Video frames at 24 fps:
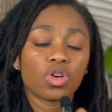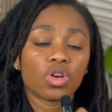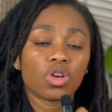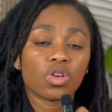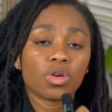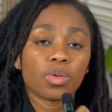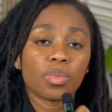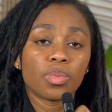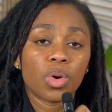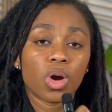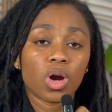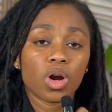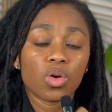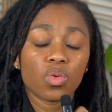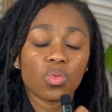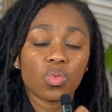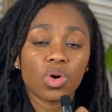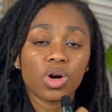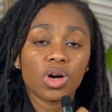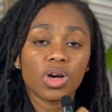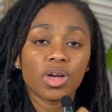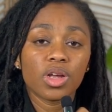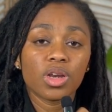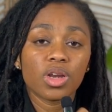For part
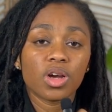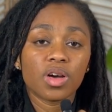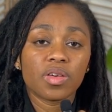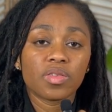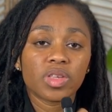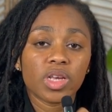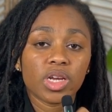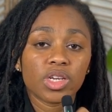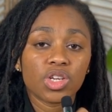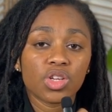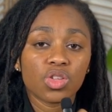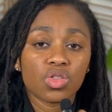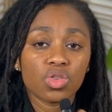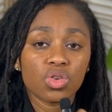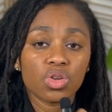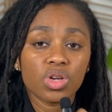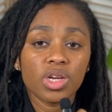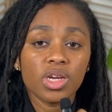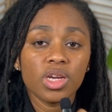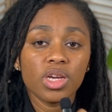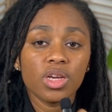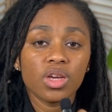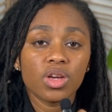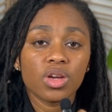one of section
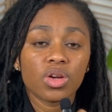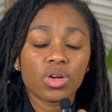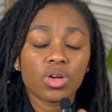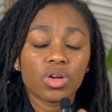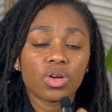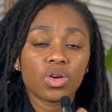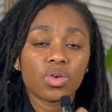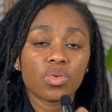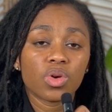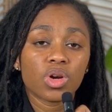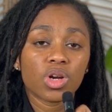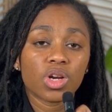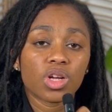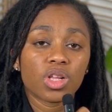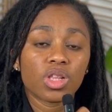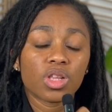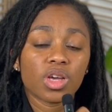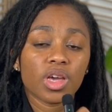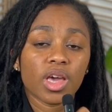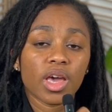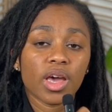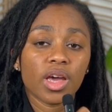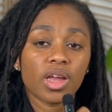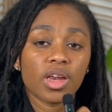three, we're going to
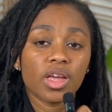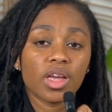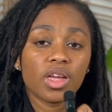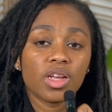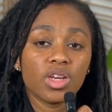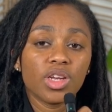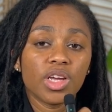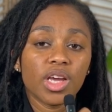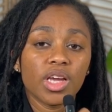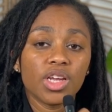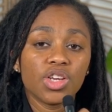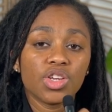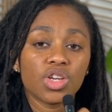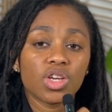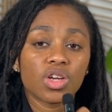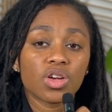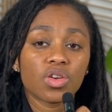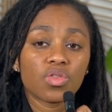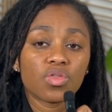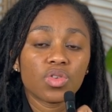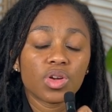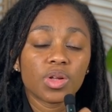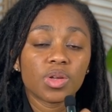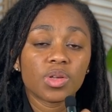look at
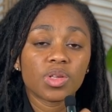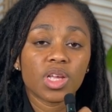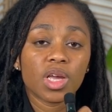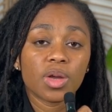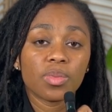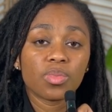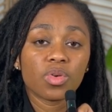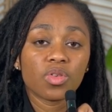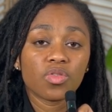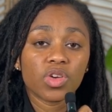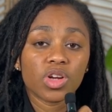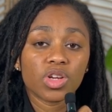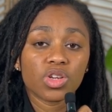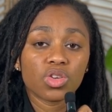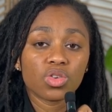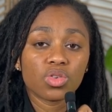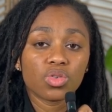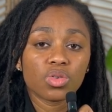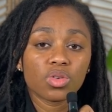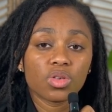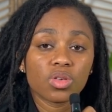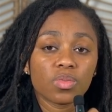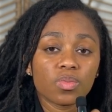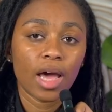engaging real estate
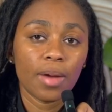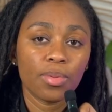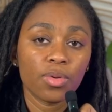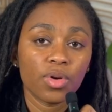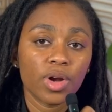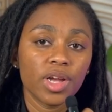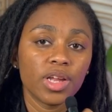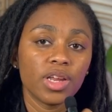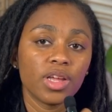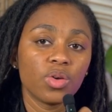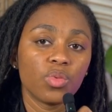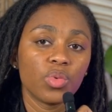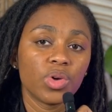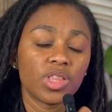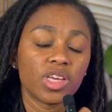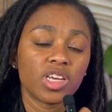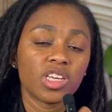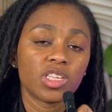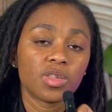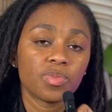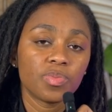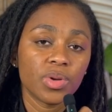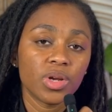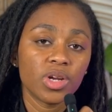professionals, collaborating with
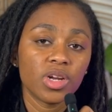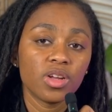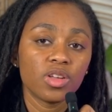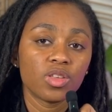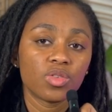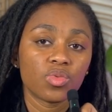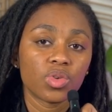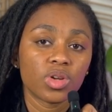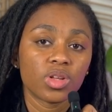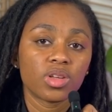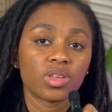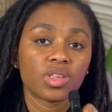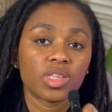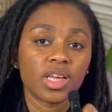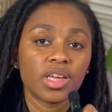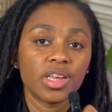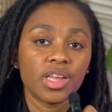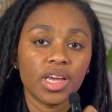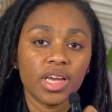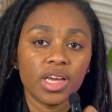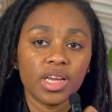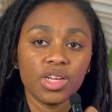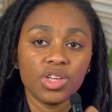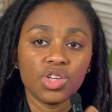experienced real estate
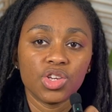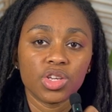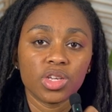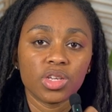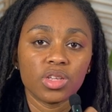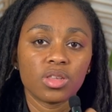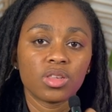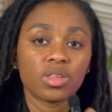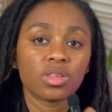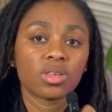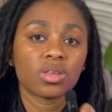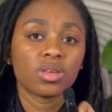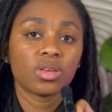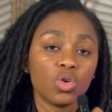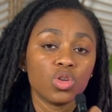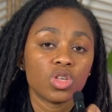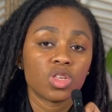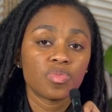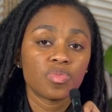agents who